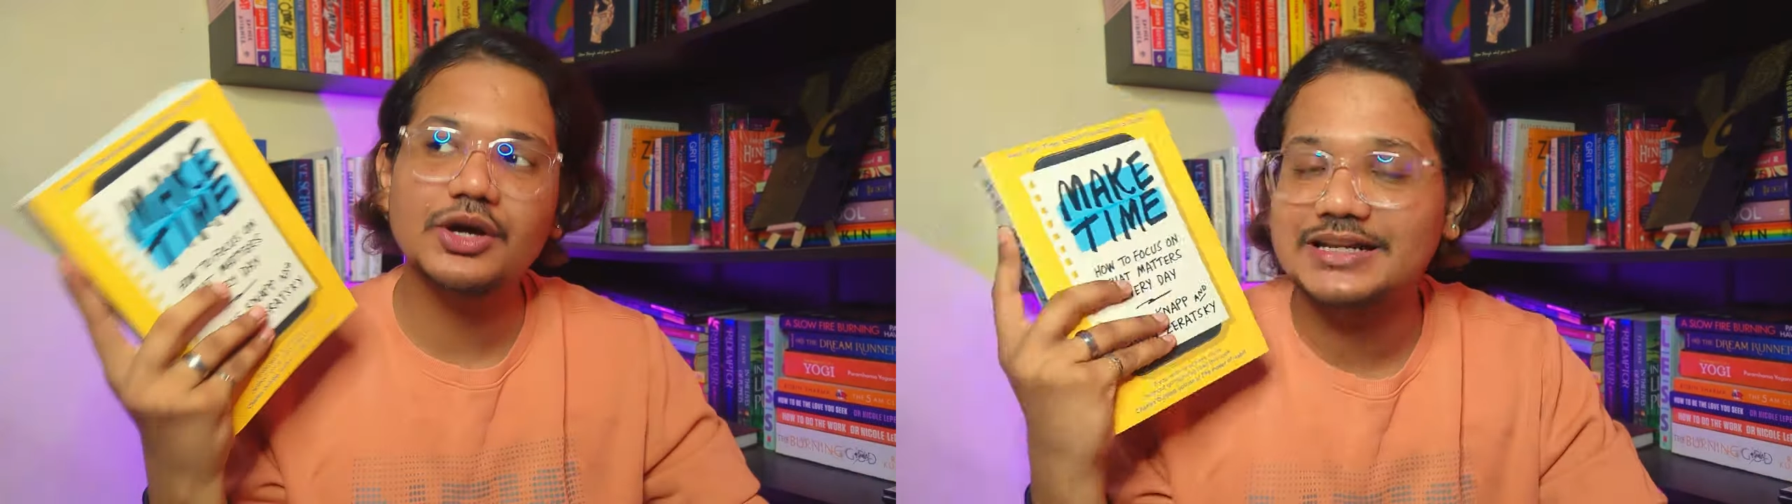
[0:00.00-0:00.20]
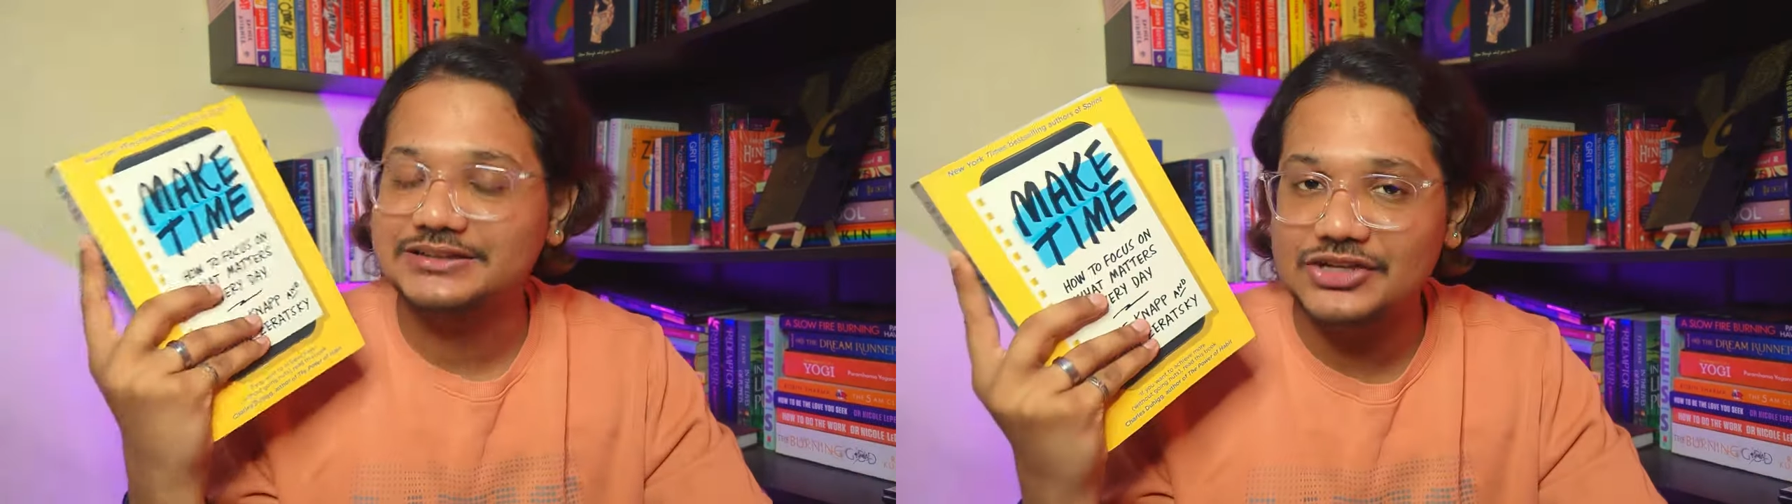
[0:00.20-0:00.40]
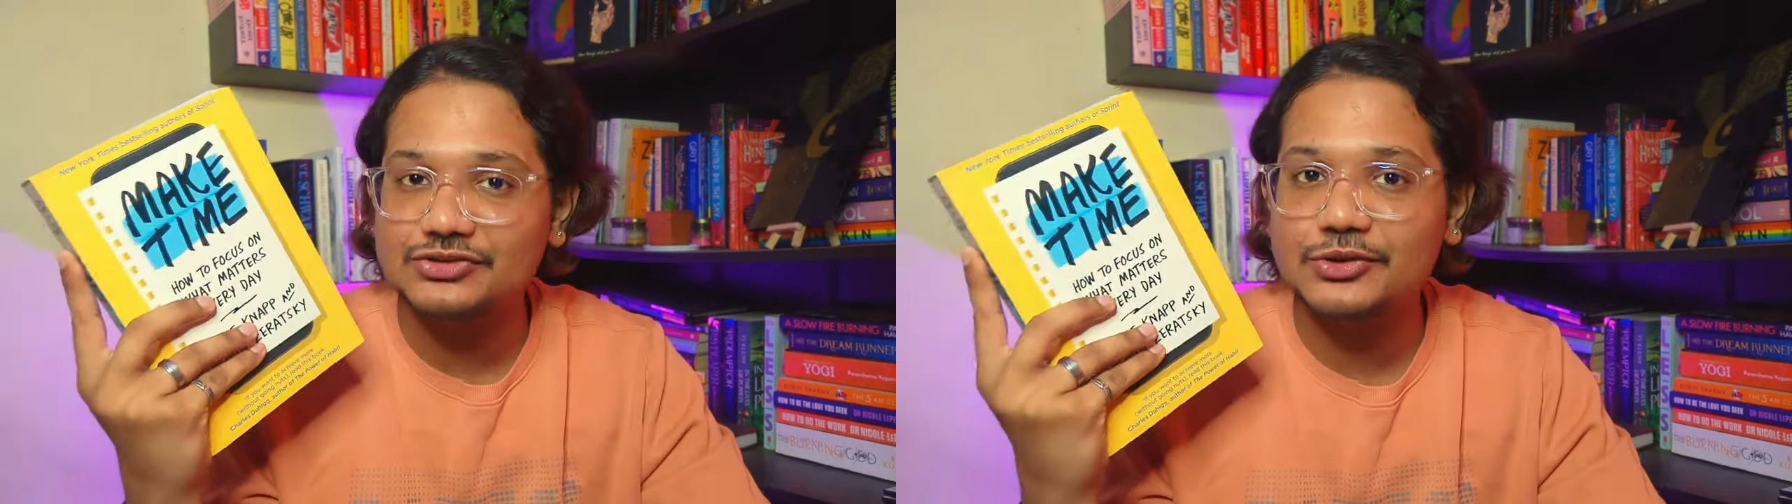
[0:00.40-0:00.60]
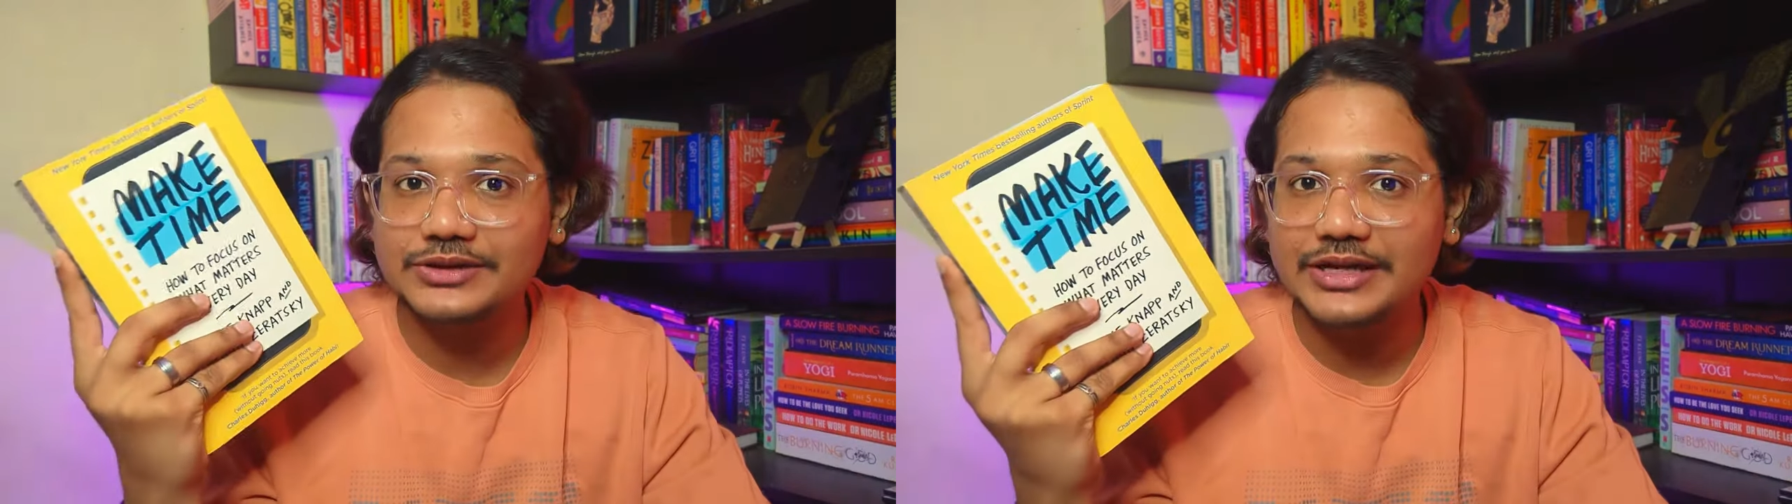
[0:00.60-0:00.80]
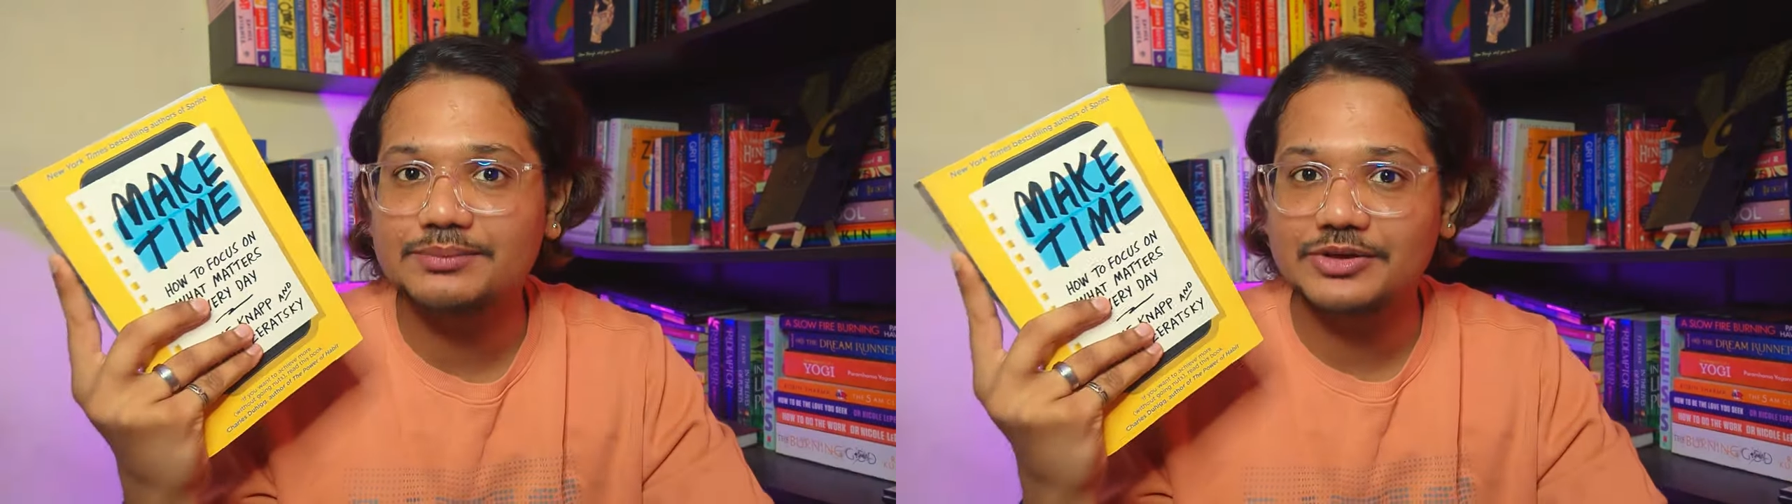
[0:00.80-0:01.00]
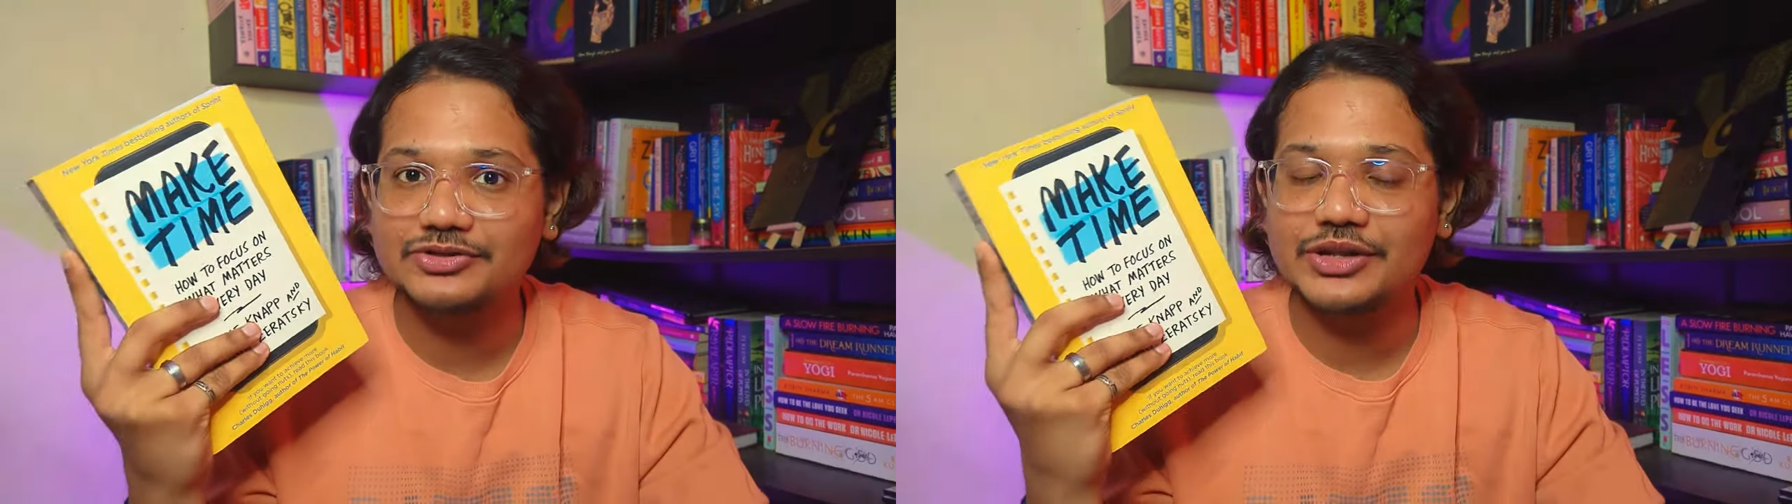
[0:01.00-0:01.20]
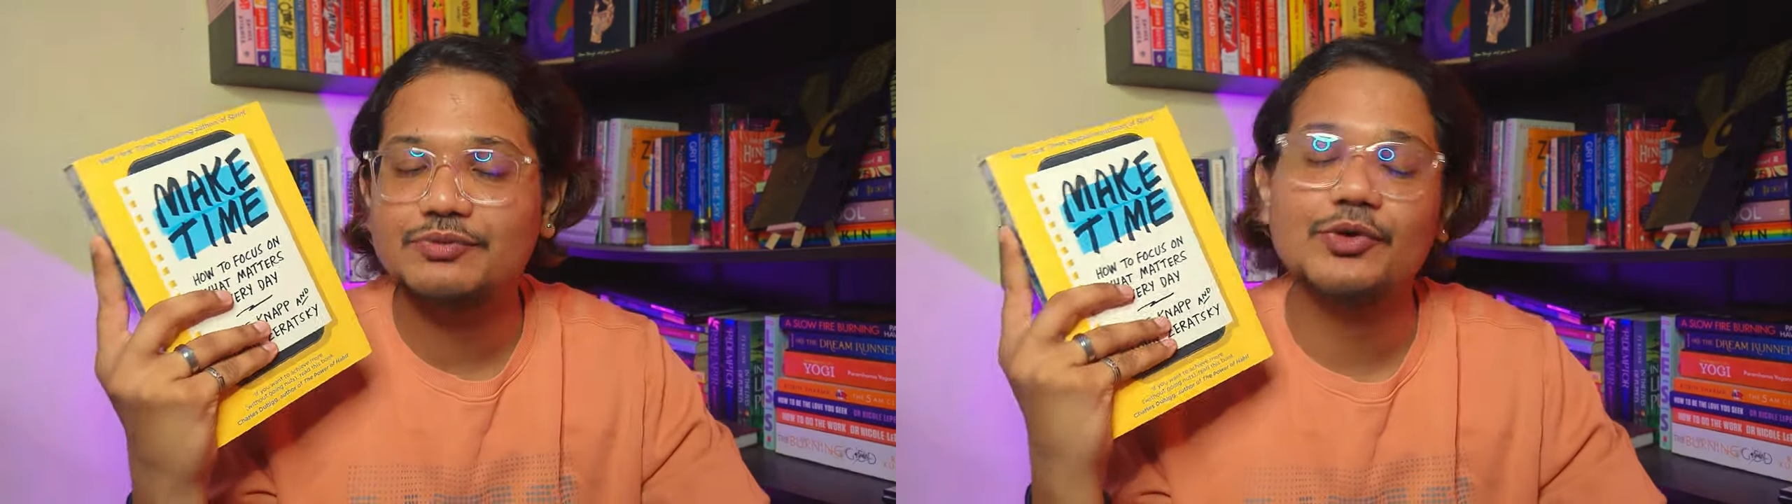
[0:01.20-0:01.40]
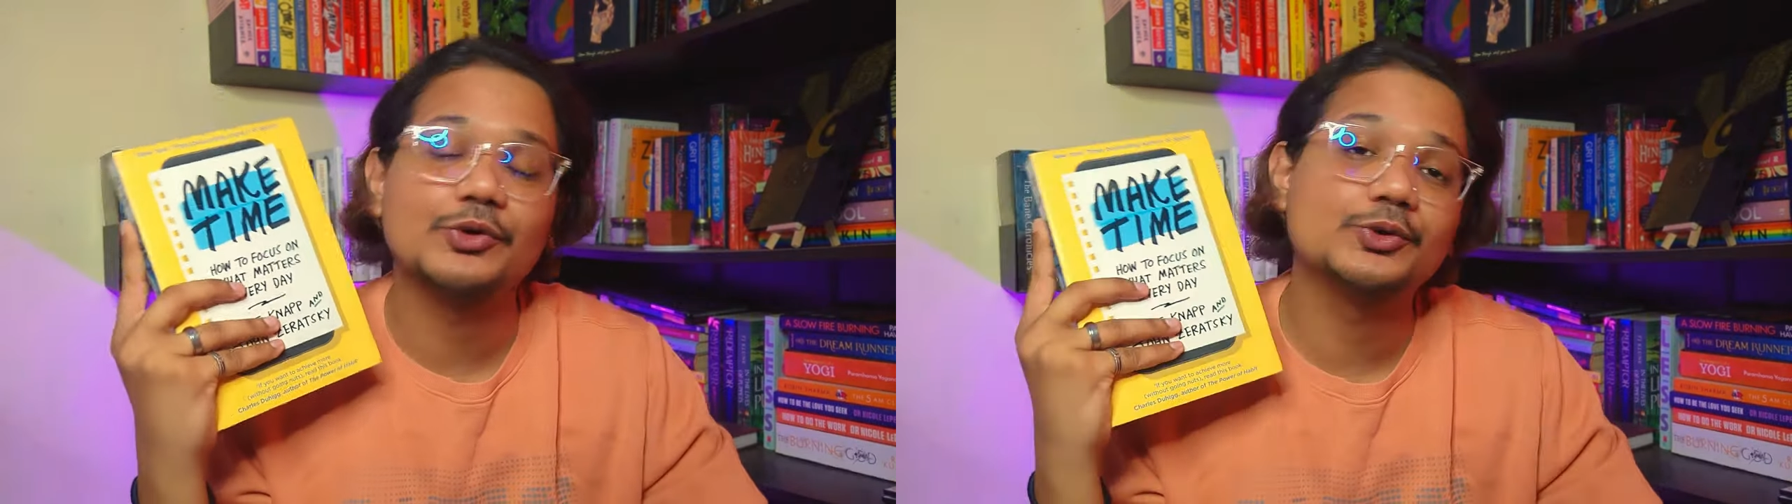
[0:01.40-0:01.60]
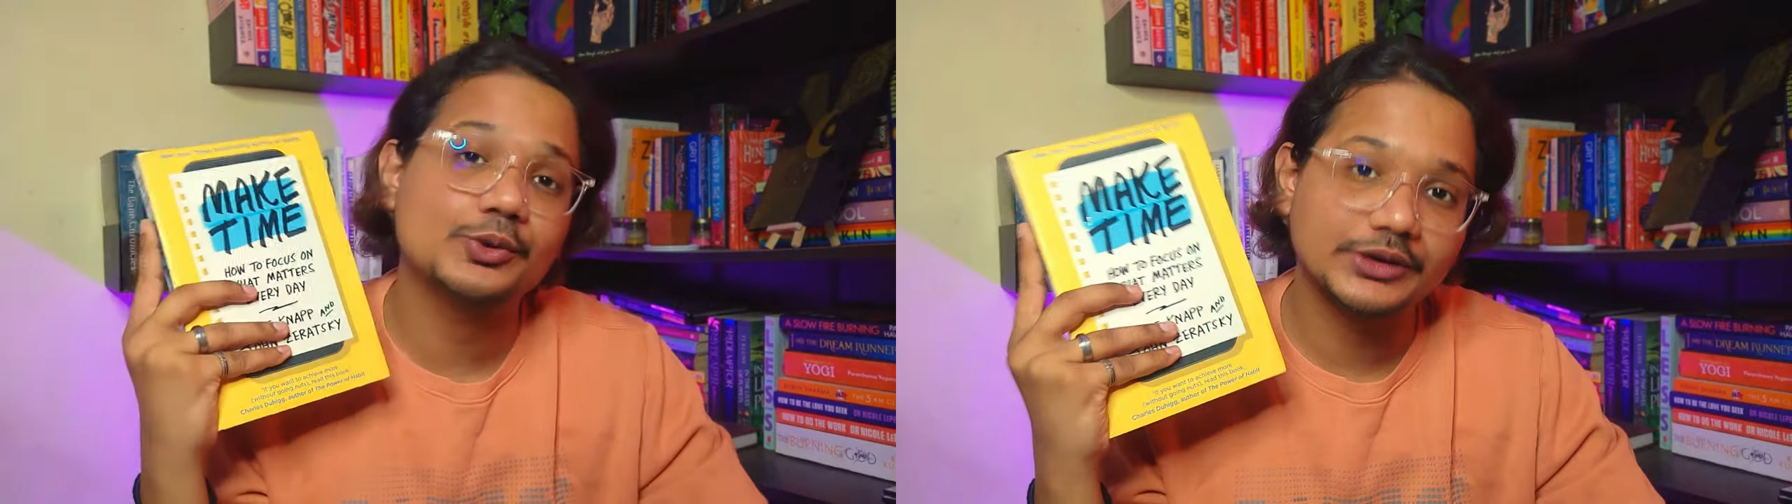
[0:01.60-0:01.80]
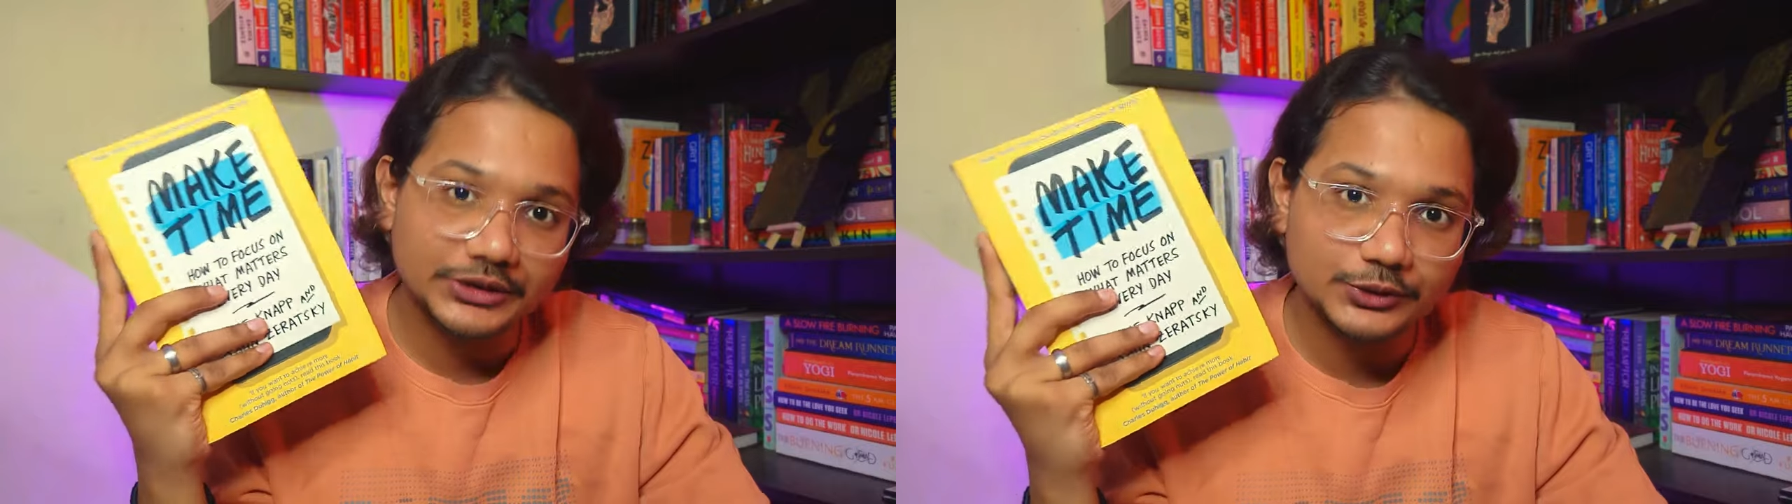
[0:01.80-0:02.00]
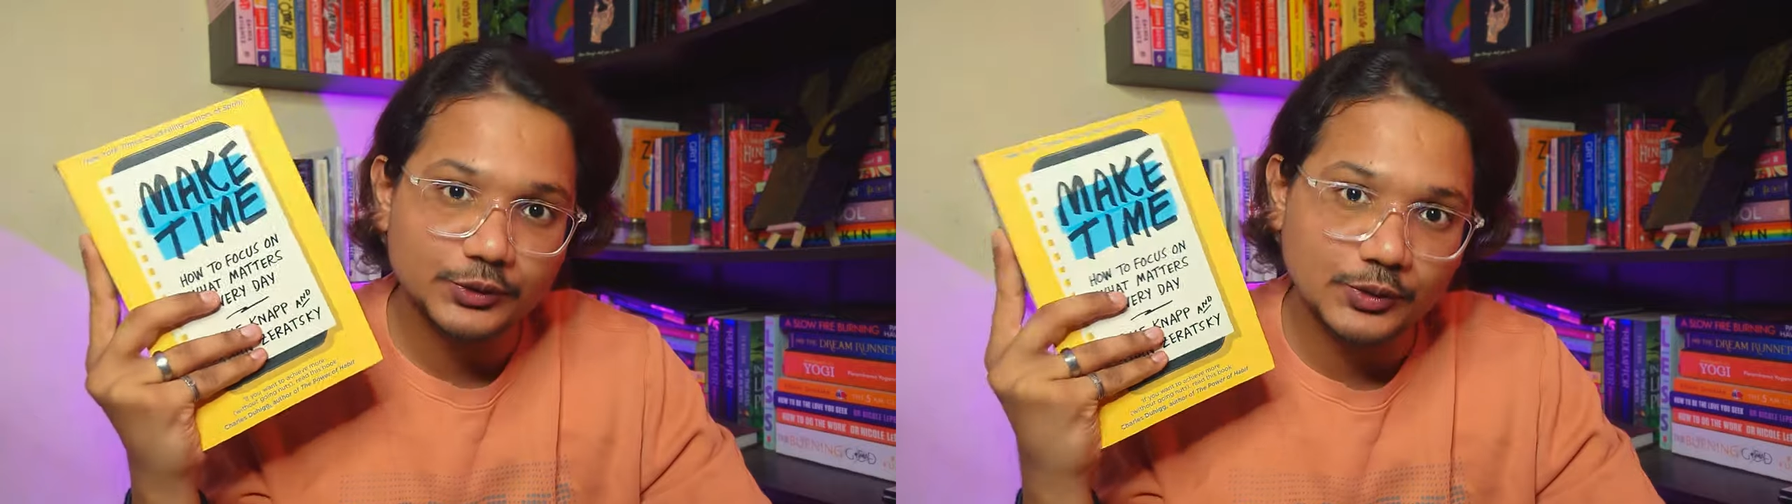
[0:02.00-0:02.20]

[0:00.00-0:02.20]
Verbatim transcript: and it does not take much time for you to read through